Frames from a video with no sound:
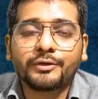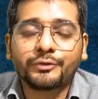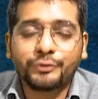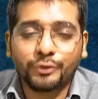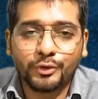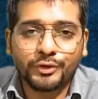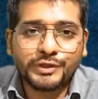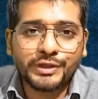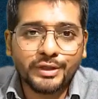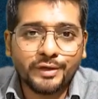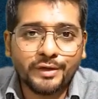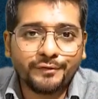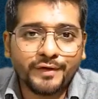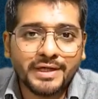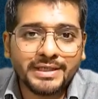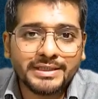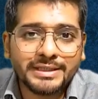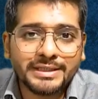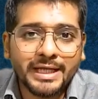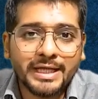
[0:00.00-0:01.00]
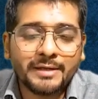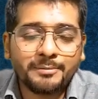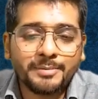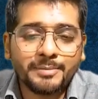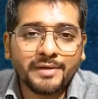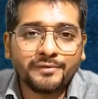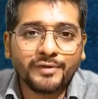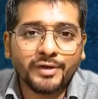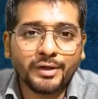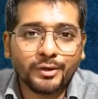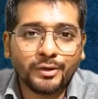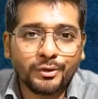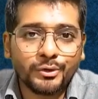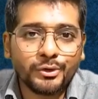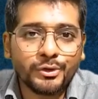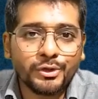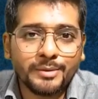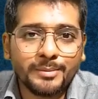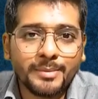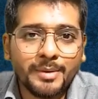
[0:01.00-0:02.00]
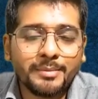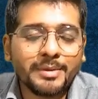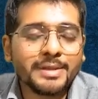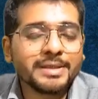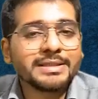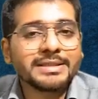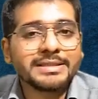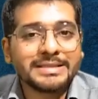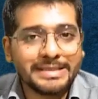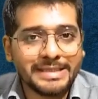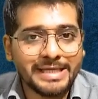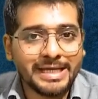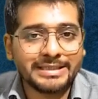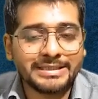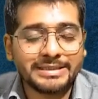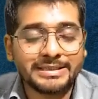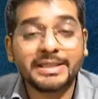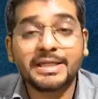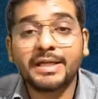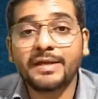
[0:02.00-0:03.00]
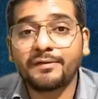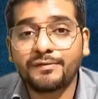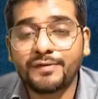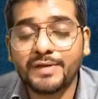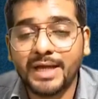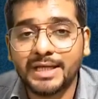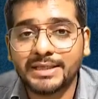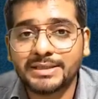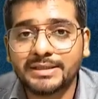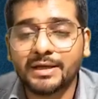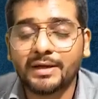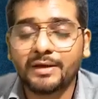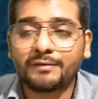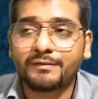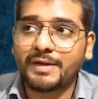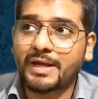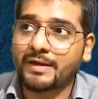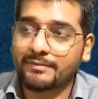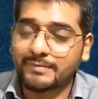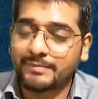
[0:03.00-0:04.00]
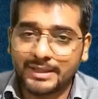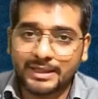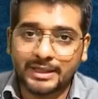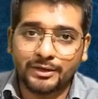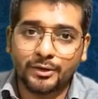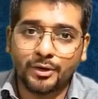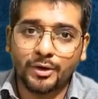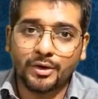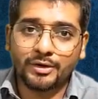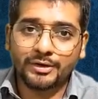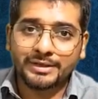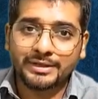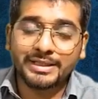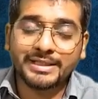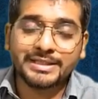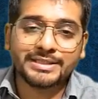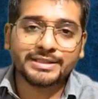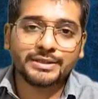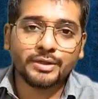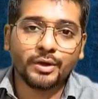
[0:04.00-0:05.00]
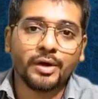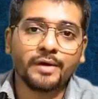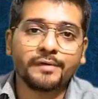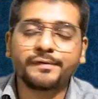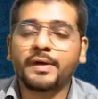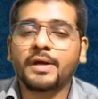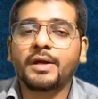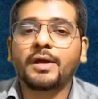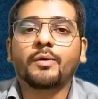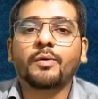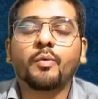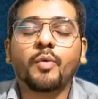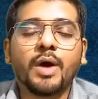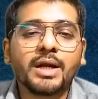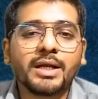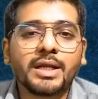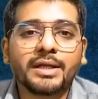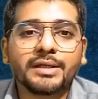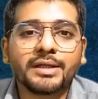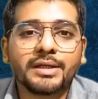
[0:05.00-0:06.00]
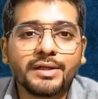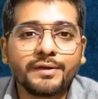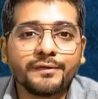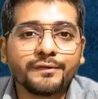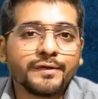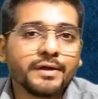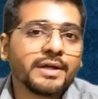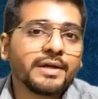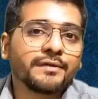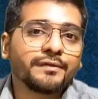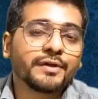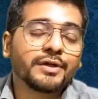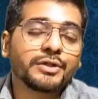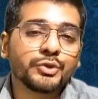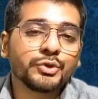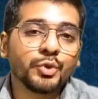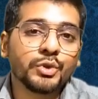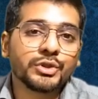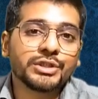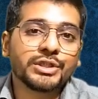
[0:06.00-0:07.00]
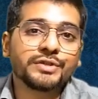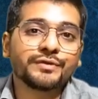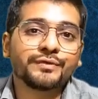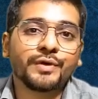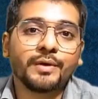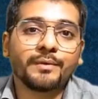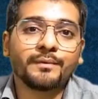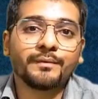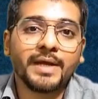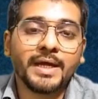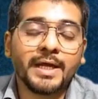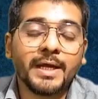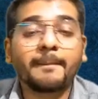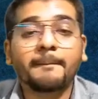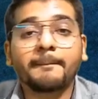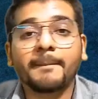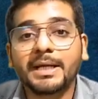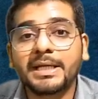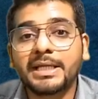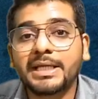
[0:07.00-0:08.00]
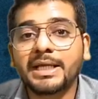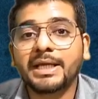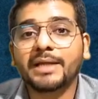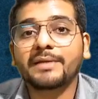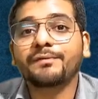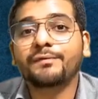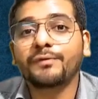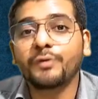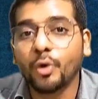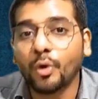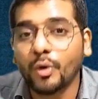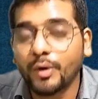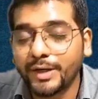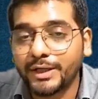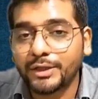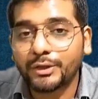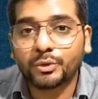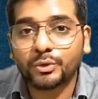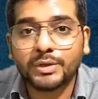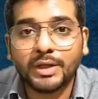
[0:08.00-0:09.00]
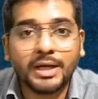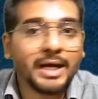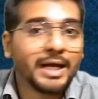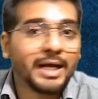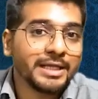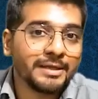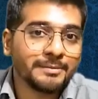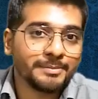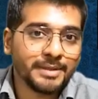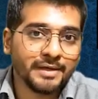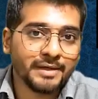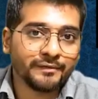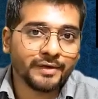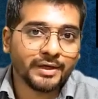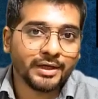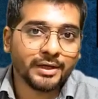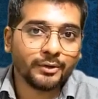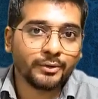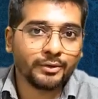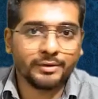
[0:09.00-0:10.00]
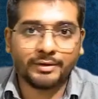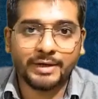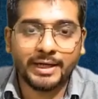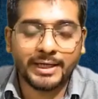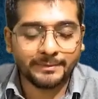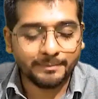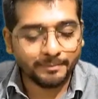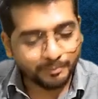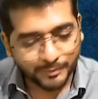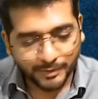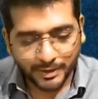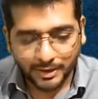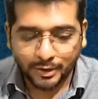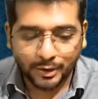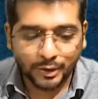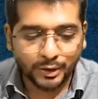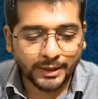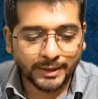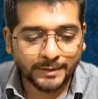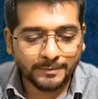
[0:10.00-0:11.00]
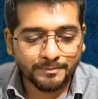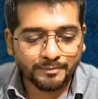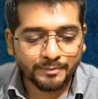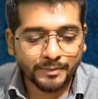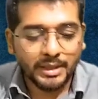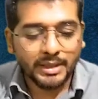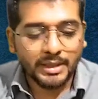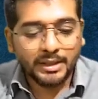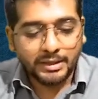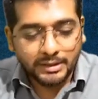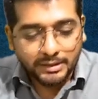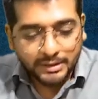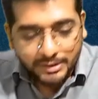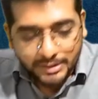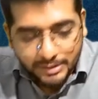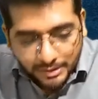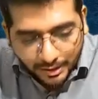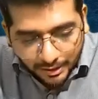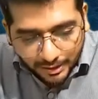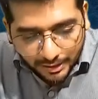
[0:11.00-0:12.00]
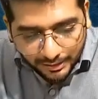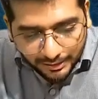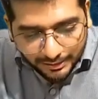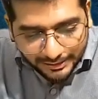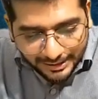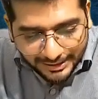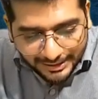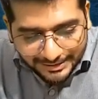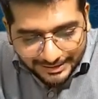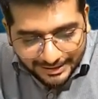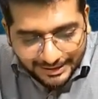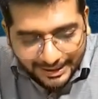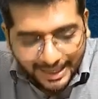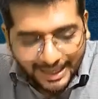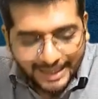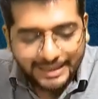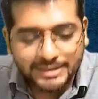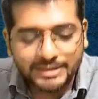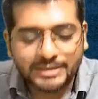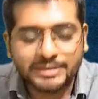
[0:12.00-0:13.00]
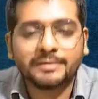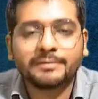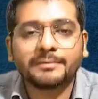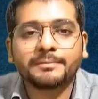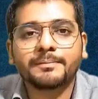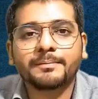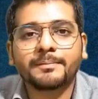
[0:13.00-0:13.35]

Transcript: Sources of funds in IEPF account. Do you remember this? Yes. If yes, we have made a long list of what are the different sources from where money can flow into the IEPF account, right? Okay. Here there is an addition.